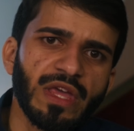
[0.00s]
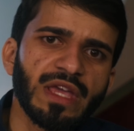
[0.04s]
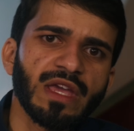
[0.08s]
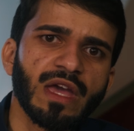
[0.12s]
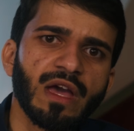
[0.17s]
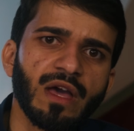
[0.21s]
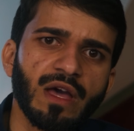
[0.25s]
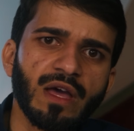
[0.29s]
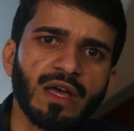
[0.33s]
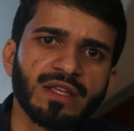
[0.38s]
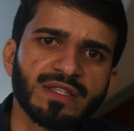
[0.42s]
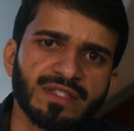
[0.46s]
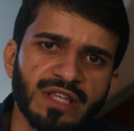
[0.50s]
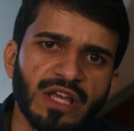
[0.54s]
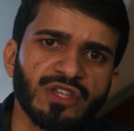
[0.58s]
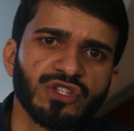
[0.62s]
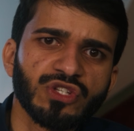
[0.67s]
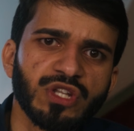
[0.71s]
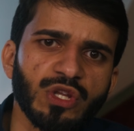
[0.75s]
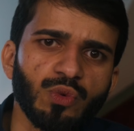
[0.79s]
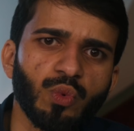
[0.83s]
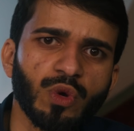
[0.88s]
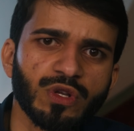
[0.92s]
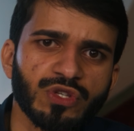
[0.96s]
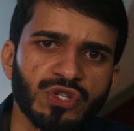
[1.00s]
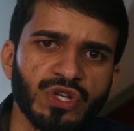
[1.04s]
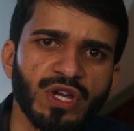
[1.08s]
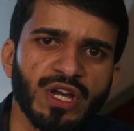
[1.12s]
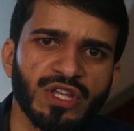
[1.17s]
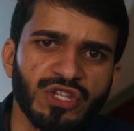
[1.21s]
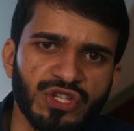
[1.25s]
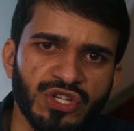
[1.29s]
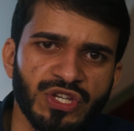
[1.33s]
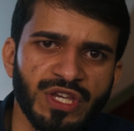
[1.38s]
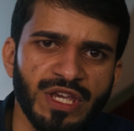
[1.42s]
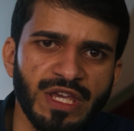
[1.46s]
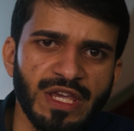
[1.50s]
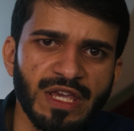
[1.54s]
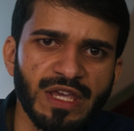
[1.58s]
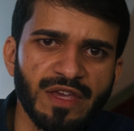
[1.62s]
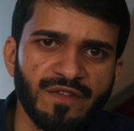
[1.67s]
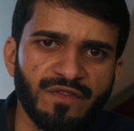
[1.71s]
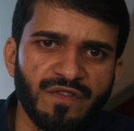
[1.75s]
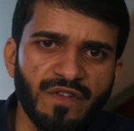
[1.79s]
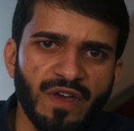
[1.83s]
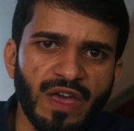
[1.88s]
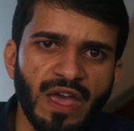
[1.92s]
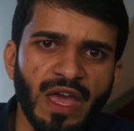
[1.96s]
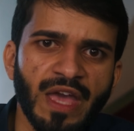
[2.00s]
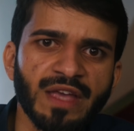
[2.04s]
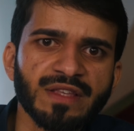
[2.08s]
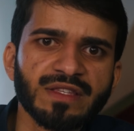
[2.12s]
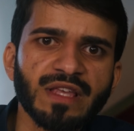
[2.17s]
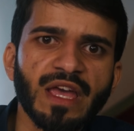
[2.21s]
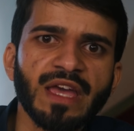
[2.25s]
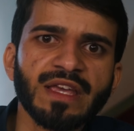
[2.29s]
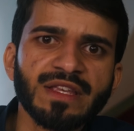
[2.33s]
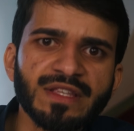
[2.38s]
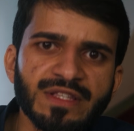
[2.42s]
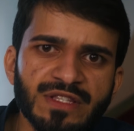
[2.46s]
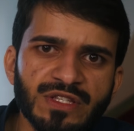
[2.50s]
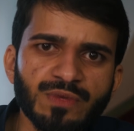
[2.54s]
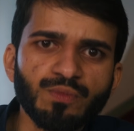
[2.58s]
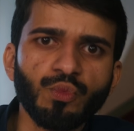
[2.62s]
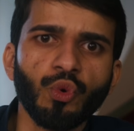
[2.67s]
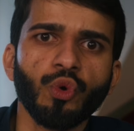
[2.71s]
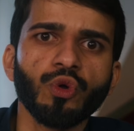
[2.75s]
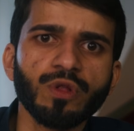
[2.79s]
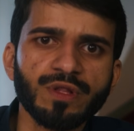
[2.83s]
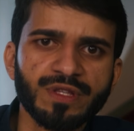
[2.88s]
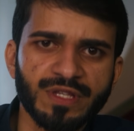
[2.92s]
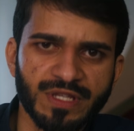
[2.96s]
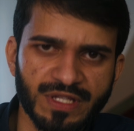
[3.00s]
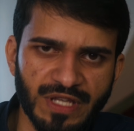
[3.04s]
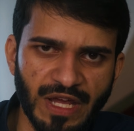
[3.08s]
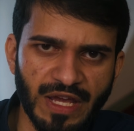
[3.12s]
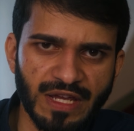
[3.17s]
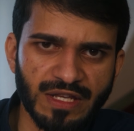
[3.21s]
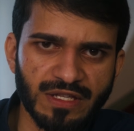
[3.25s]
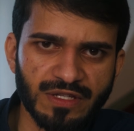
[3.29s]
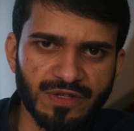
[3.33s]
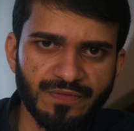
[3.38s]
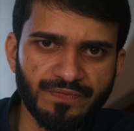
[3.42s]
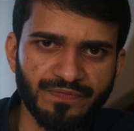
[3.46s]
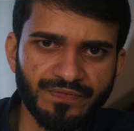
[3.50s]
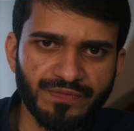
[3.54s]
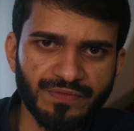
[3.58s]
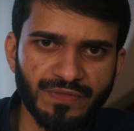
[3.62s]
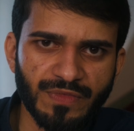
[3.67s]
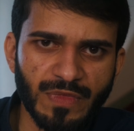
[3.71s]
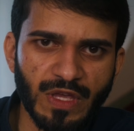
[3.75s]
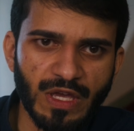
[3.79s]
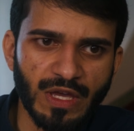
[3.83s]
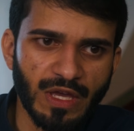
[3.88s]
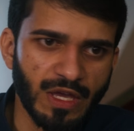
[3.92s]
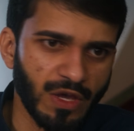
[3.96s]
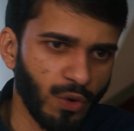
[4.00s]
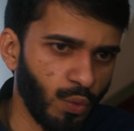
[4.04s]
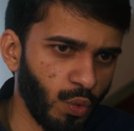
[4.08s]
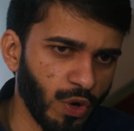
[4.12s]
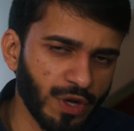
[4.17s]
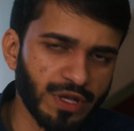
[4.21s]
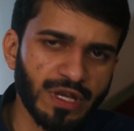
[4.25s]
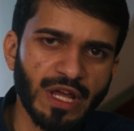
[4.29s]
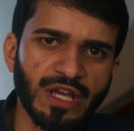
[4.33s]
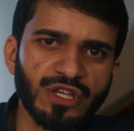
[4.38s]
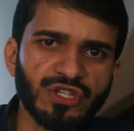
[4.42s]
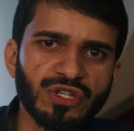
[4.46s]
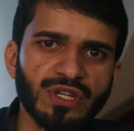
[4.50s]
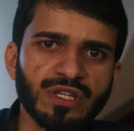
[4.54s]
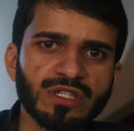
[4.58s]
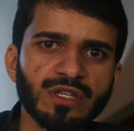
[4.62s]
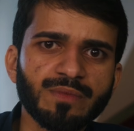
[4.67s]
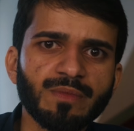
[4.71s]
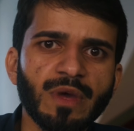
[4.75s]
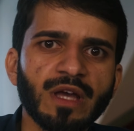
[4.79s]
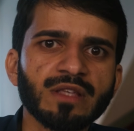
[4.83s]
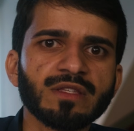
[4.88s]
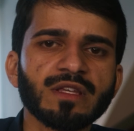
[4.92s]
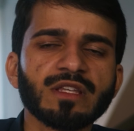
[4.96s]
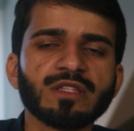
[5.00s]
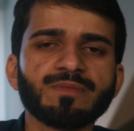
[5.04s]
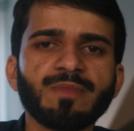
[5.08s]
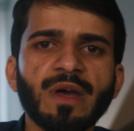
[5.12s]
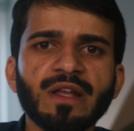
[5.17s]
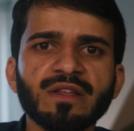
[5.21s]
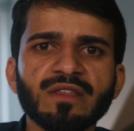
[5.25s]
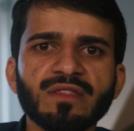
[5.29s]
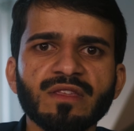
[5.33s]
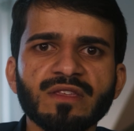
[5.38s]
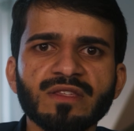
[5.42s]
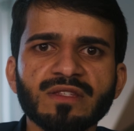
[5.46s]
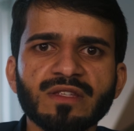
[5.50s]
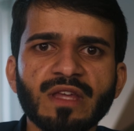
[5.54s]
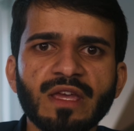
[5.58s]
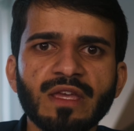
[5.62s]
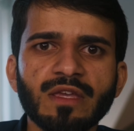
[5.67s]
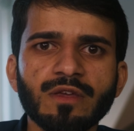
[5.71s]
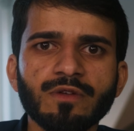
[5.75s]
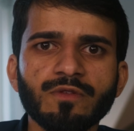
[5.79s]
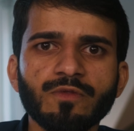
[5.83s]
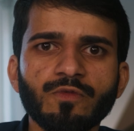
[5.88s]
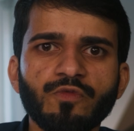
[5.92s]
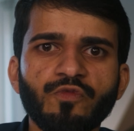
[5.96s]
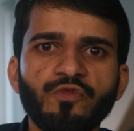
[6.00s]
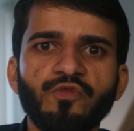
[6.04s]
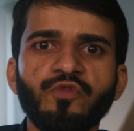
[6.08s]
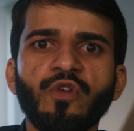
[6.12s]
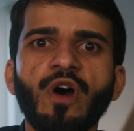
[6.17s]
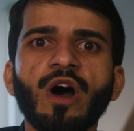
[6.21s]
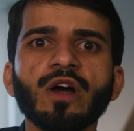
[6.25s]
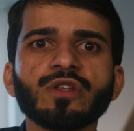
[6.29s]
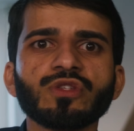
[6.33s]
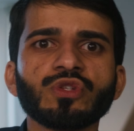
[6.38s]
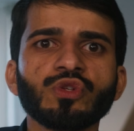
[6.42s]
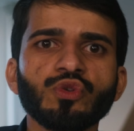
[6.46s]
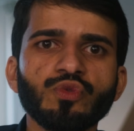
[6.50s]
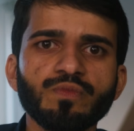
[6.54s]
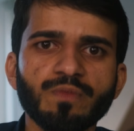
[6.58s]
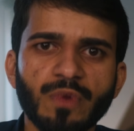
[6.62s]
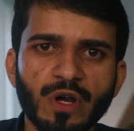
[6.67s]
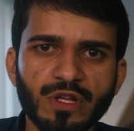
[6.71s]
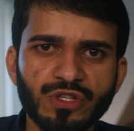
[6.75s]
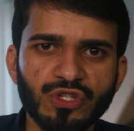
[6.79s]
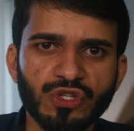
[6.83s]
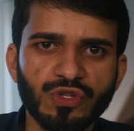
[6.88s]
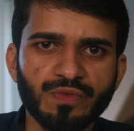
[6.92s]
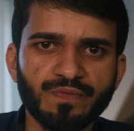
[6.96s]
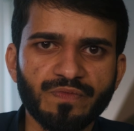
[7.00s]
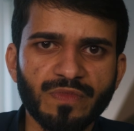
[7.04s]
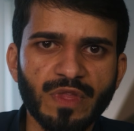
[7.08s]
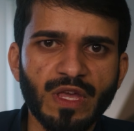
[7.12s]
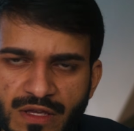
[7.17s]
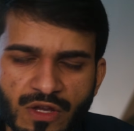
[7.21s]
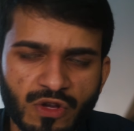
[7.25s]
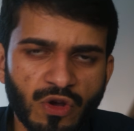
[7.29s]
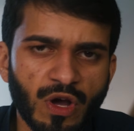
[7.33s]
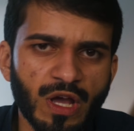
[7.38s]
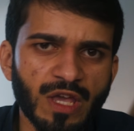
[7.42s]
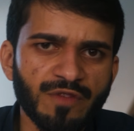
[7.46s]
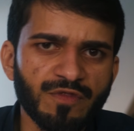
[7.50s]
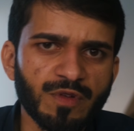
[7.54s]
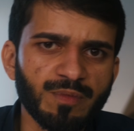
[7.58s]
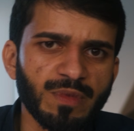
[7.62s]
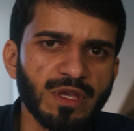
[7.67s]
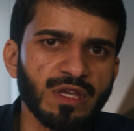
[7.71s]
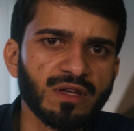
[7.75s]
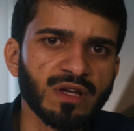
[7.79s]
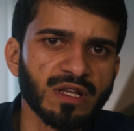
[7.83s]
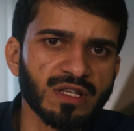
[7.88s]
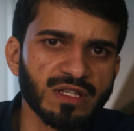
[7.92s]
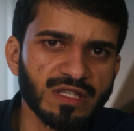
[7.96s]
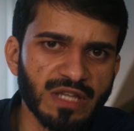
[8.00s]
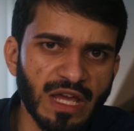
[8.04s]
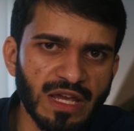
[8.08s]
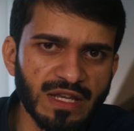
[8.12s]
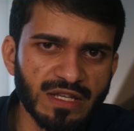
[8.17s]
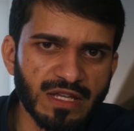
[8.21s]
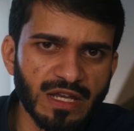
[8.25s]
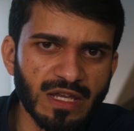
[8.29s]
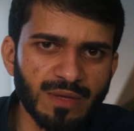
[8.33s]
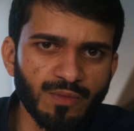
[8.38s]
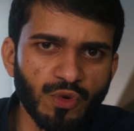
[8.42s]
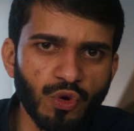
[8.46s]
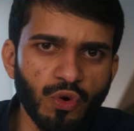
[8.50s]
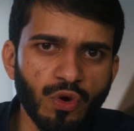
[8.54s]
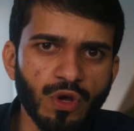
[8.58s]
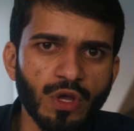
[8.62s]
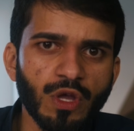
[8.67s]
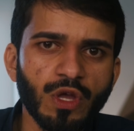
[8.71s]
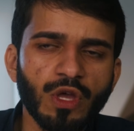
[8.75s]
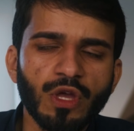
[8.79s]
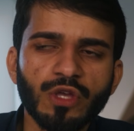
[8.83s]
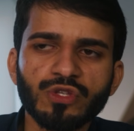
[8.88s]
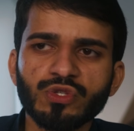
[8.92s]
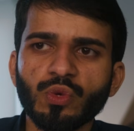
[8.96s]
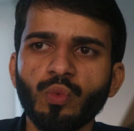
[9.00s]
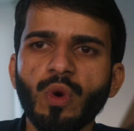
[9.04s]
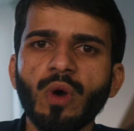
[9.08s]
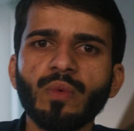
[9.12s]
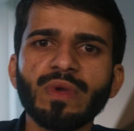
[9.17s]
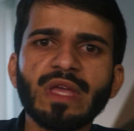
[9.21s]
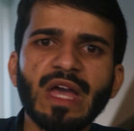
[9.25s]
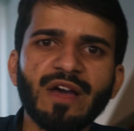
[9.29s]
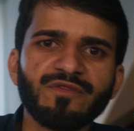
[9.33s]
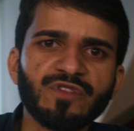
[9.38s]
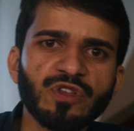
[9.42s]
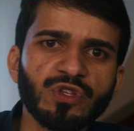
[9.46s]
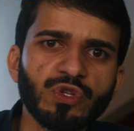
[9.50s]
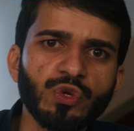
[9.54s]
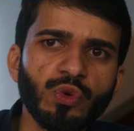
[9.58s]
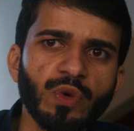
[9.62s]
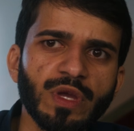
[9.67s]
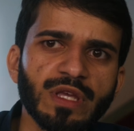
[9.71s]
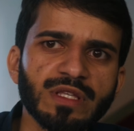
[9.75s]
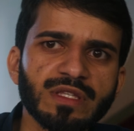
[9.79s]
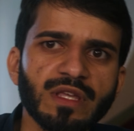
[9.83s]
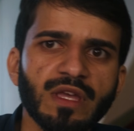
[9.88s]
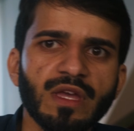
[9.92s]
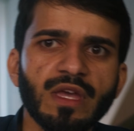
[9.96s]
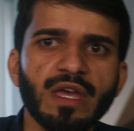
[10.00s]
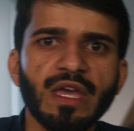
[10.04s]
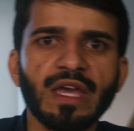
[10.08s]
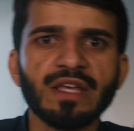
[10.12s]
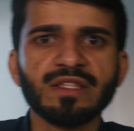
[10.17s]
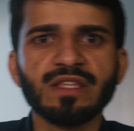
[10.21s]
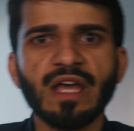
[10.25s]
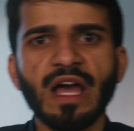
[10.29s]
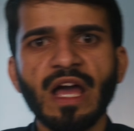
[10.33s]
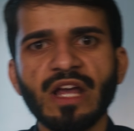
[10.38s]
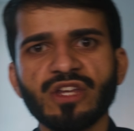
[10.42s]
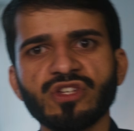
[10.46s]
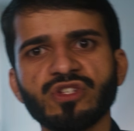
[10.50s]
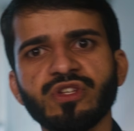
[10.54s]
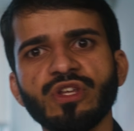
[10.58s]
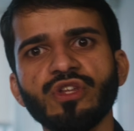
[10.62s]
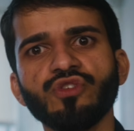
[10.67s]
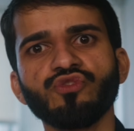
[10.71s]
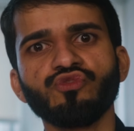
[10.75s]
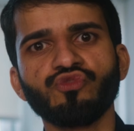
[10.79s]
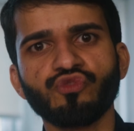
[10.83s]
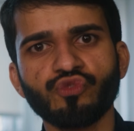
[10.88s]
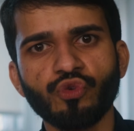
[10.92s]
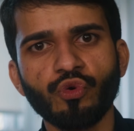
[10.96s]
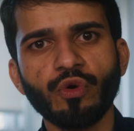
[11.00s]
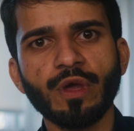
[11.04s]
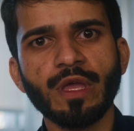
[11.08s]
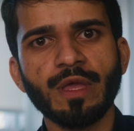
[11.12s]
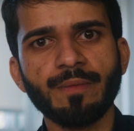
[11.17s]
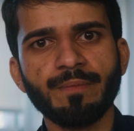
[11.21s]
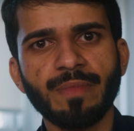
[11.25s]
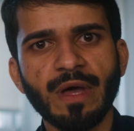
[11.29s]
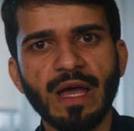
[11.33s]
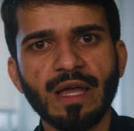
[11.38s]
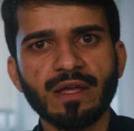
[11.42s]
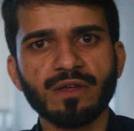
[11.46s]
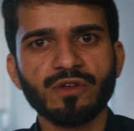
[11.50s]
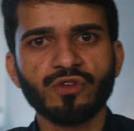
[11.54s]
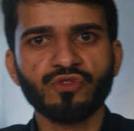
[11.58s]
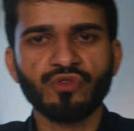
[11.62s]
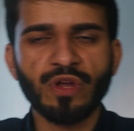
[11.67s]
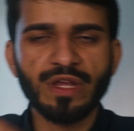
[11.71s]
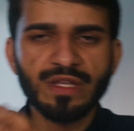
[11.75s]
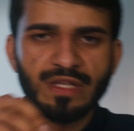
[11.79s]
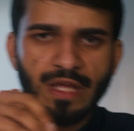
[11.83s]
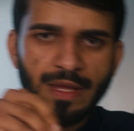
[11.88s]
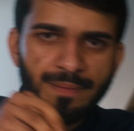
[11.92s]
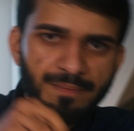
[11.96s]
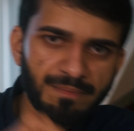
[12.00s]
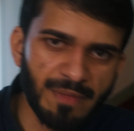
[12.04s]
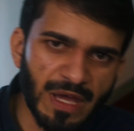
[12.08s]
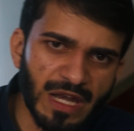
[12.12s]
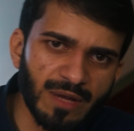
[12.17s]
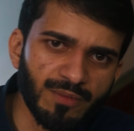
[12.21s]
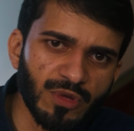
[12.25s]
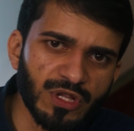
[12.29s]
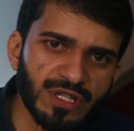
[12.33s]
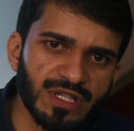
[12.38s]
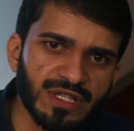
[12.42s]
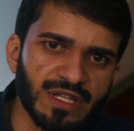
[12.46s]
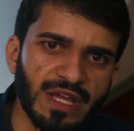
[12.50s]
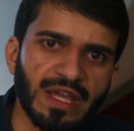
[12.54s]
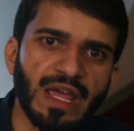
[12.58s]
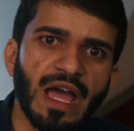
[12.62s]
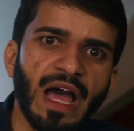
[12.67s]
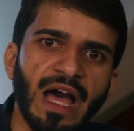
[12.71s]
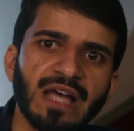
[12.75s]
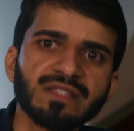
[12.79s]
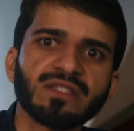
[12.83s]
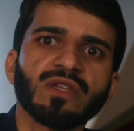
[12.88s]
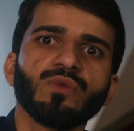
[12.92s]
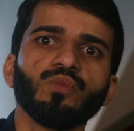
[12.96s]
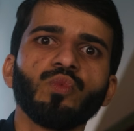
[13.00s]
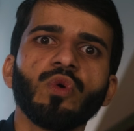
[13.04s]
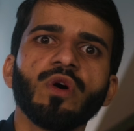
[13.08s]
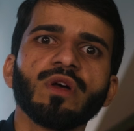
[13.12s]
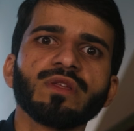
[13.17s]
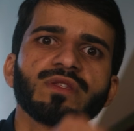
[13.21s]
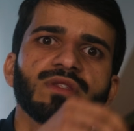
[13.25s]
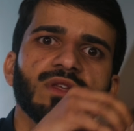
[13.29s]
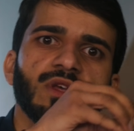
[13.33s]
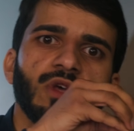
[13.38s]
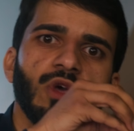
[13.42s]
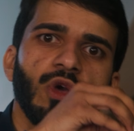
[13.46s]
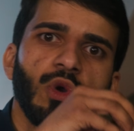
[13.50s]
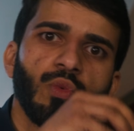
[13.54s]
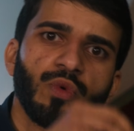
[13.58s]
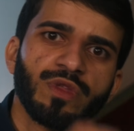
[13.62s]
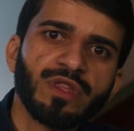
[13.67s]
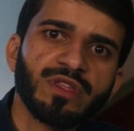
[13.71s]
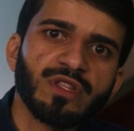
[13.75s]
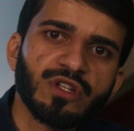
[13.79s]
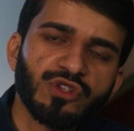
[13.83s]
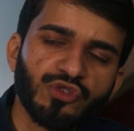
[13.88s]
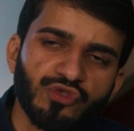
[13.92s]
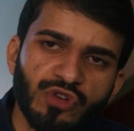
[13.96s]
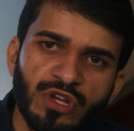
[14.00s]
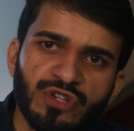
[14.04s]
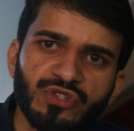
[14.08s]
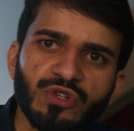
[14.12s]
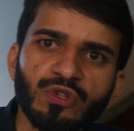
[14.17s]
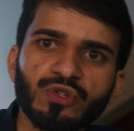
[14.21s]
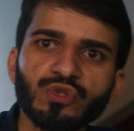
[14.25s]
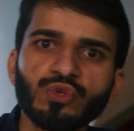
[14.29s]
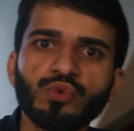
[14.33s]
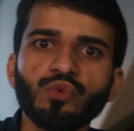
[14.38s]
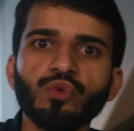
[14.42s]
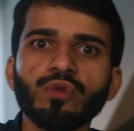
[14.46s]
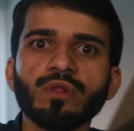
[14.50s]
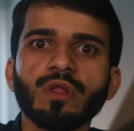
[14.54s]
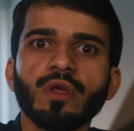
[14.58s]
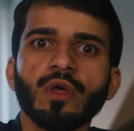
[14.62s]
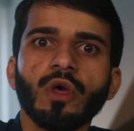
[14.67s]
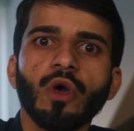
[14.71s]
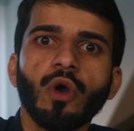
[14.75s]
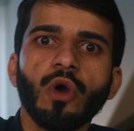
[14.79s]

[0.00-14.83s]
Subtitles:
they essentially want to achieve is a small state. One-Nationism has expanded the state far too much. It can't even be contained anymore. So what we have to do is actually draw it back, create a minimal state as it was within the traditional school,